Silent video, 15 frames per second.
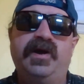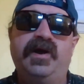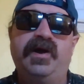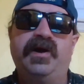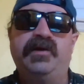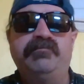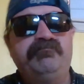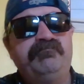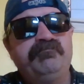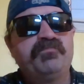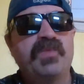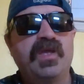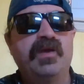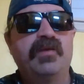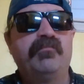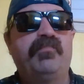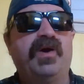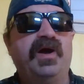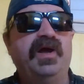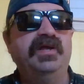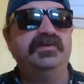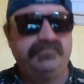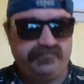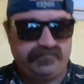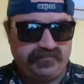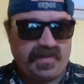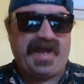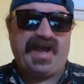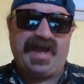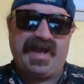But
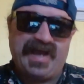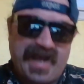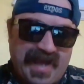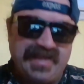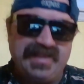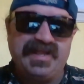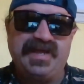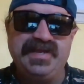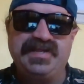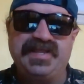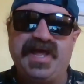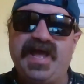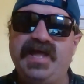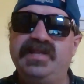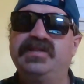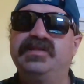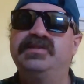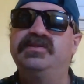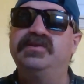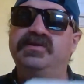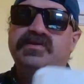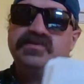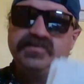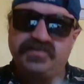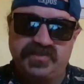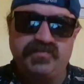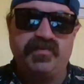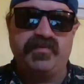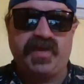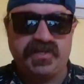I like that, the
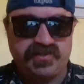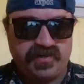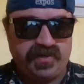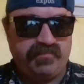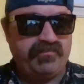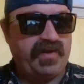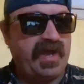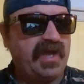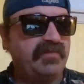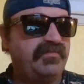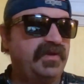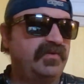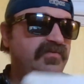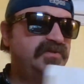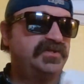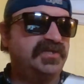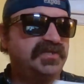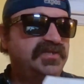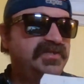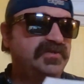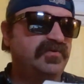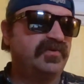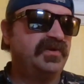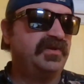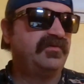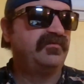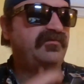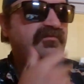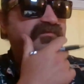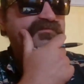Superman turning bad, but it was just sort of